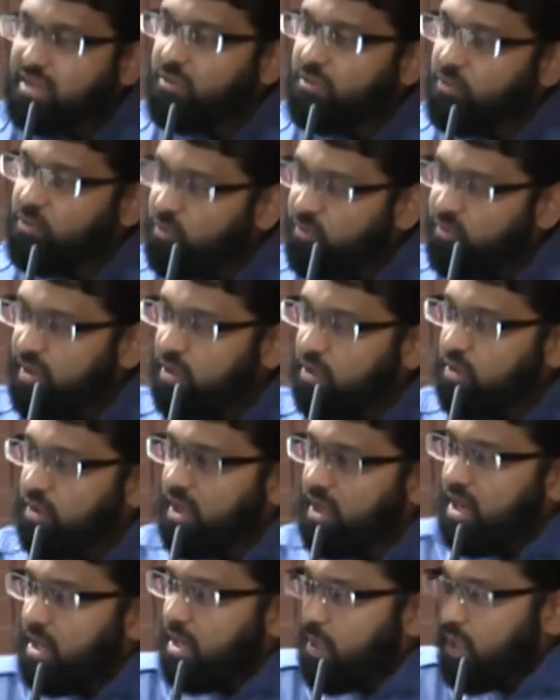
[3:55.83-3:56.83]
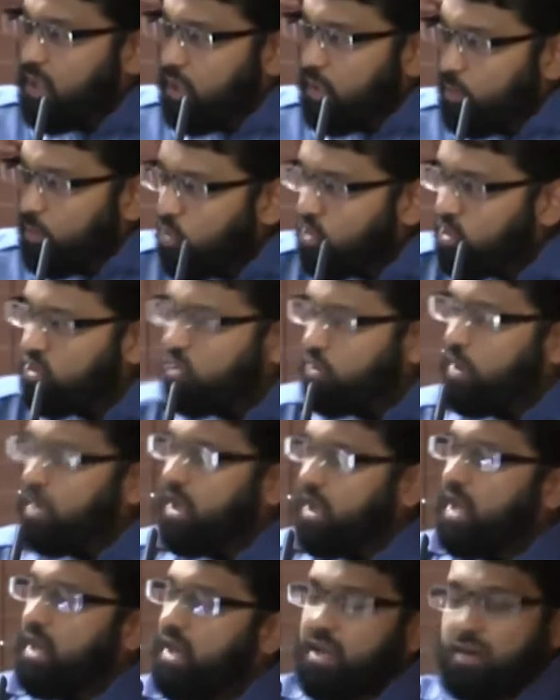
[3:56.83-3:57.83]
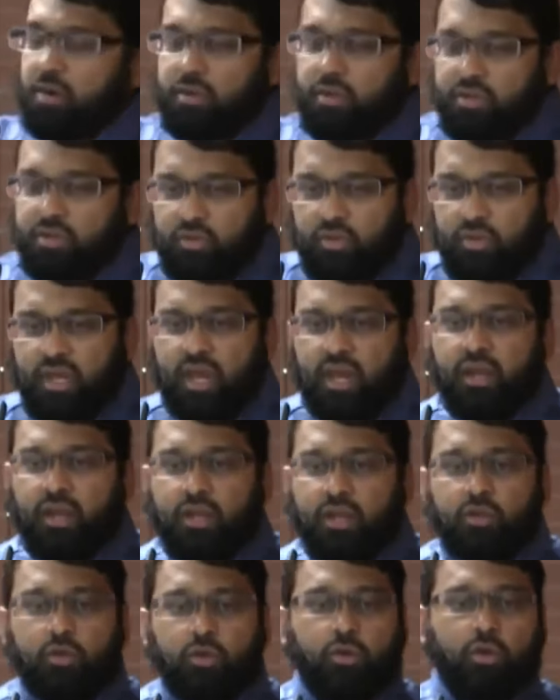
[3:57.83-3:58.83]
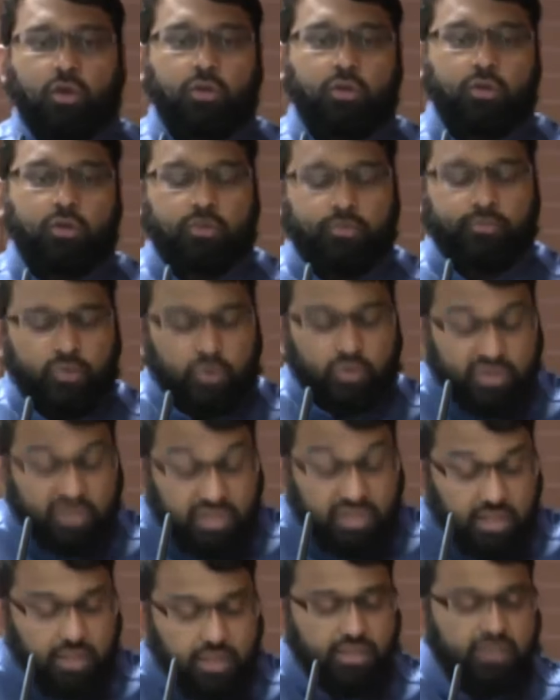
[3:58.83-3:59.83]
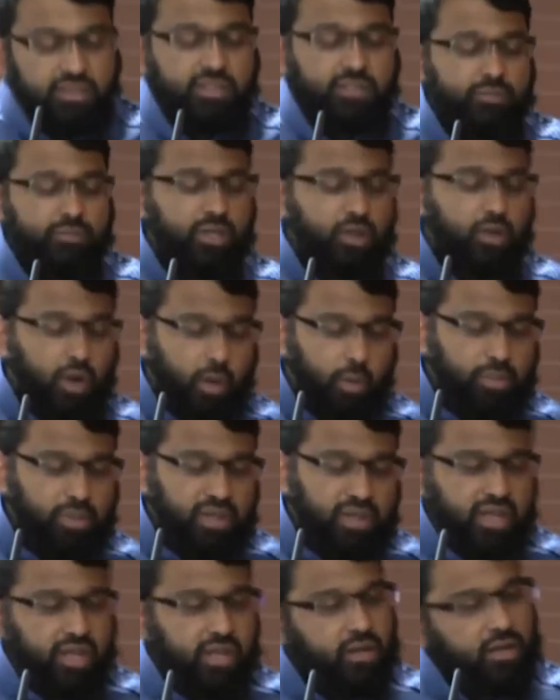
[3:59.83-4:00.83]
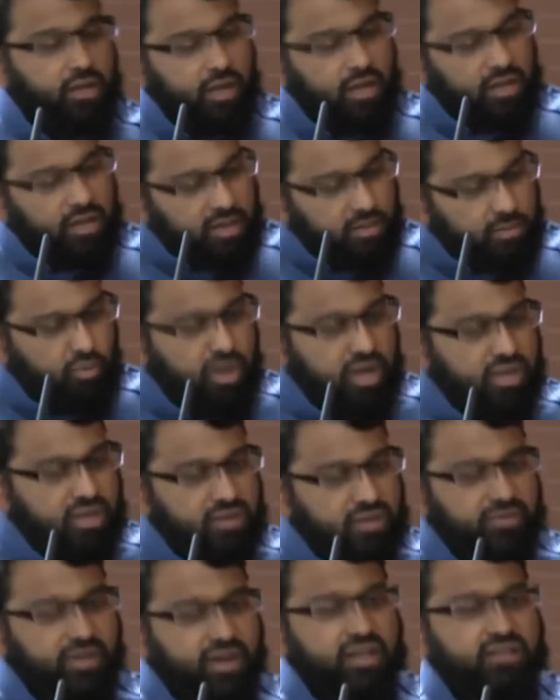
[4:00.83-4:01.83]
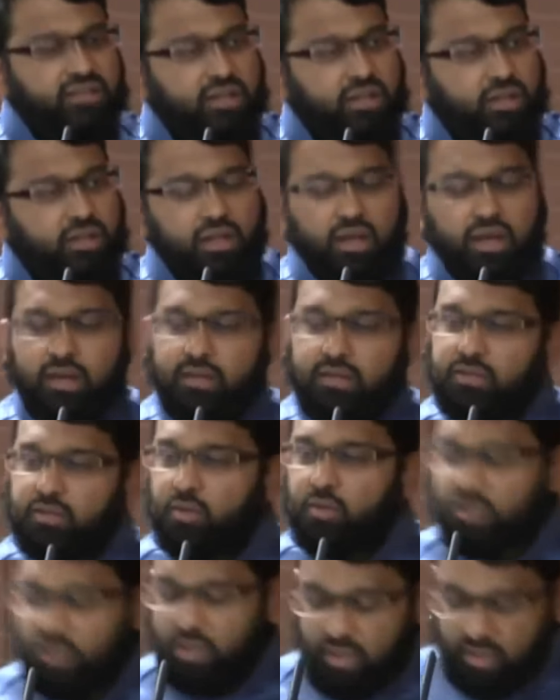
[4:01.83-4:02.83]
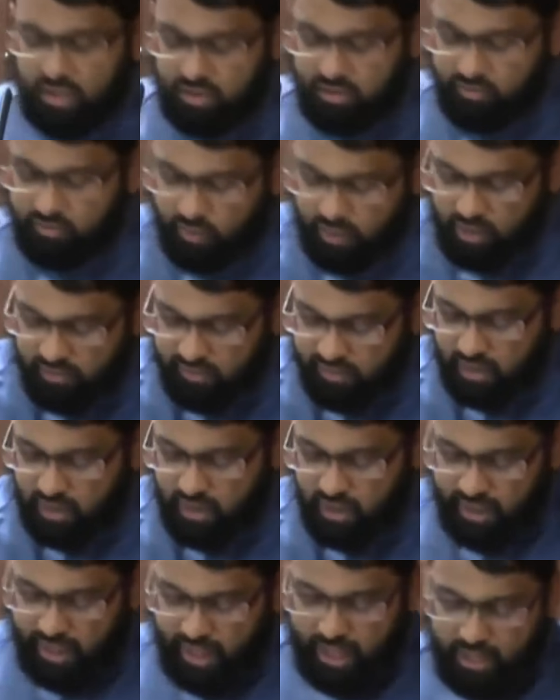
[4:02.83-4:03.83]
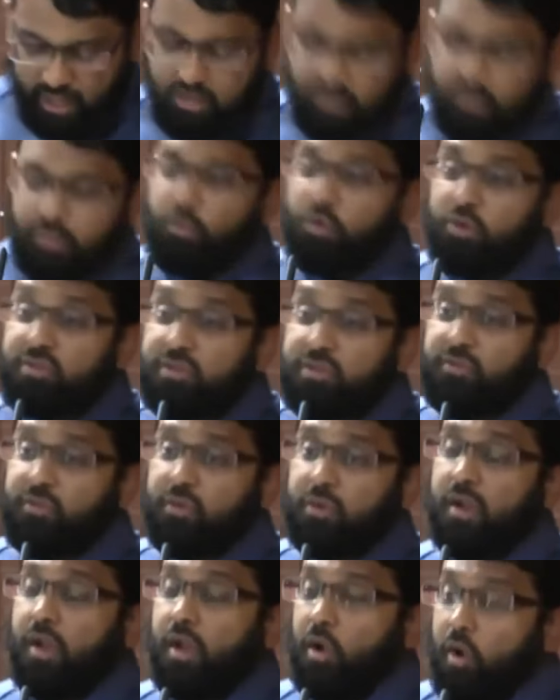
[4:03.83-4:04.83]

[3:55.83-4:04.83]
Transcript: If you feel you're getting a more strong headache or this or that, your sickness being complicated, then break the fast, and Allah Azza wa Jal is forgiving and merciful.